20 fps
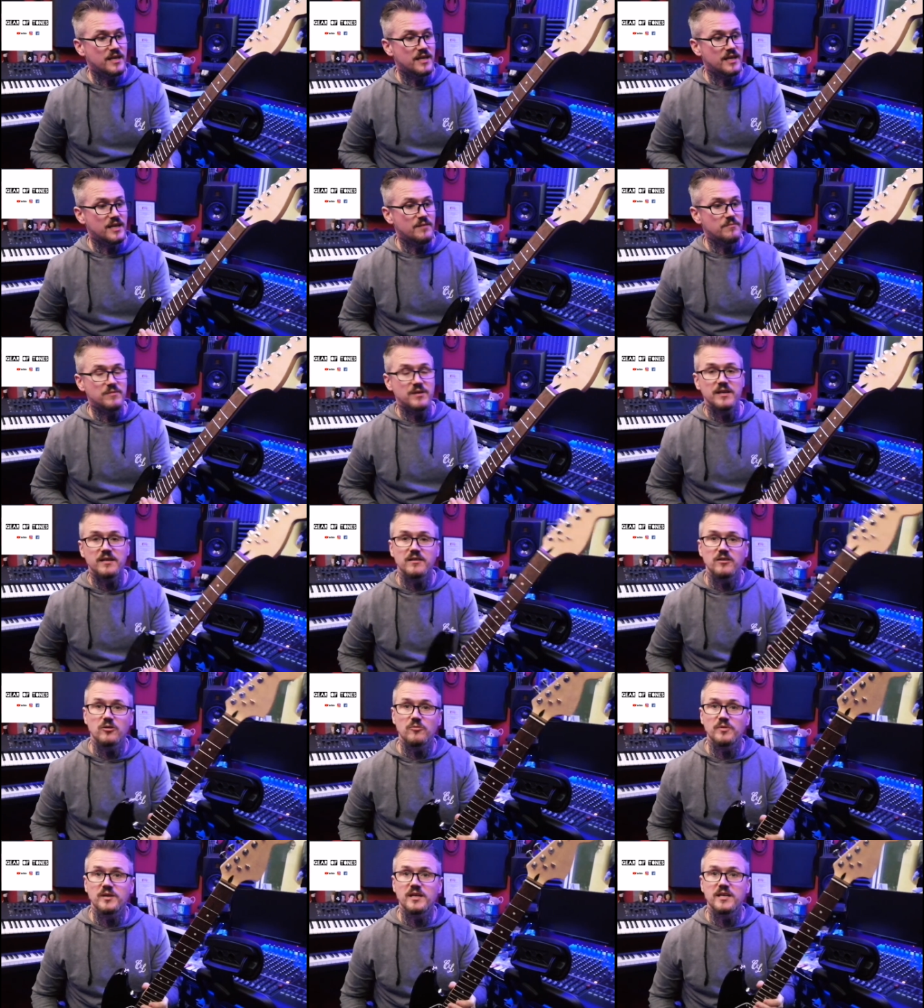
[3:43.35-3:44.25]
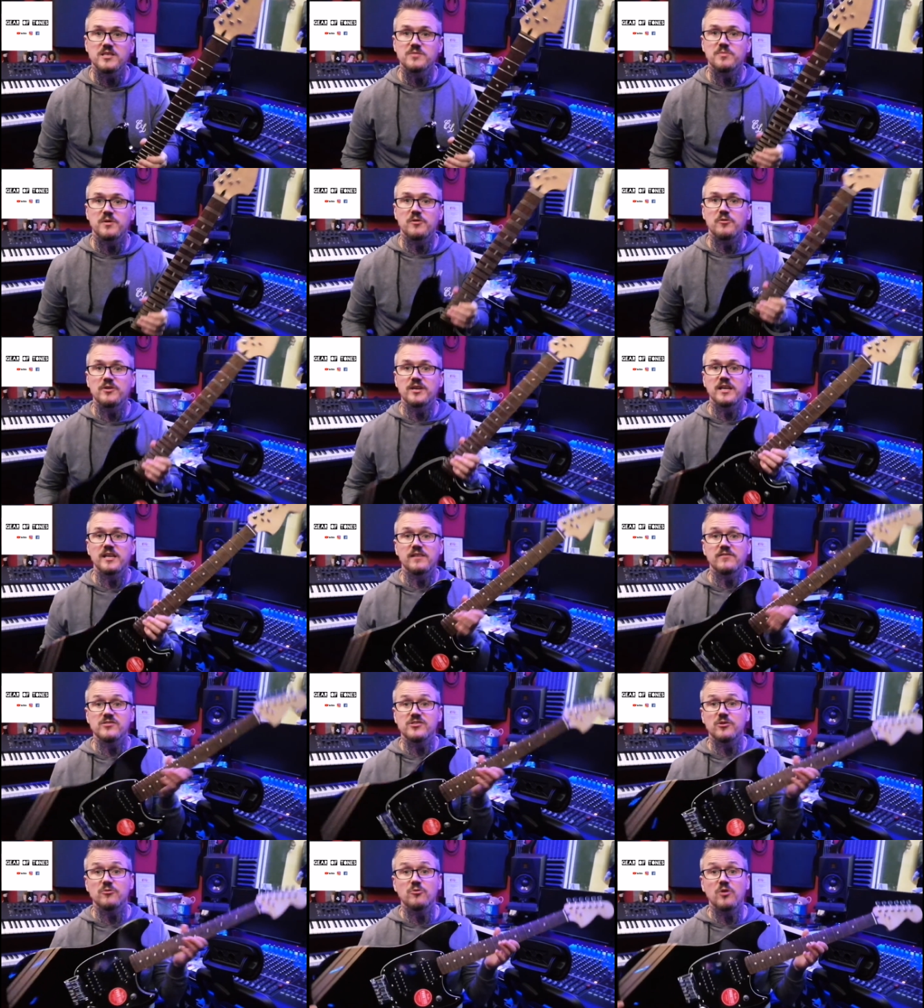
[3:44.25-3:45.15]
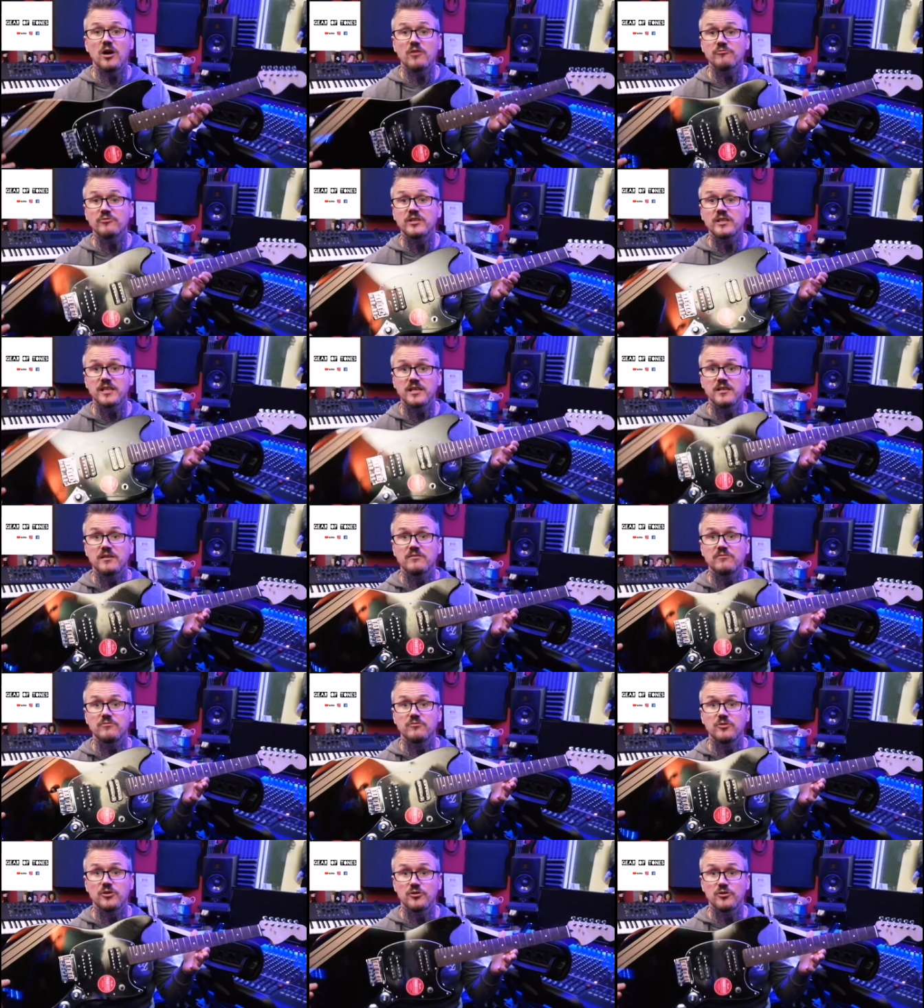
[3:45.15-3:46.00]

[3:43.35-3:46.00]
um, get the upgrades but on it, and I've still got a really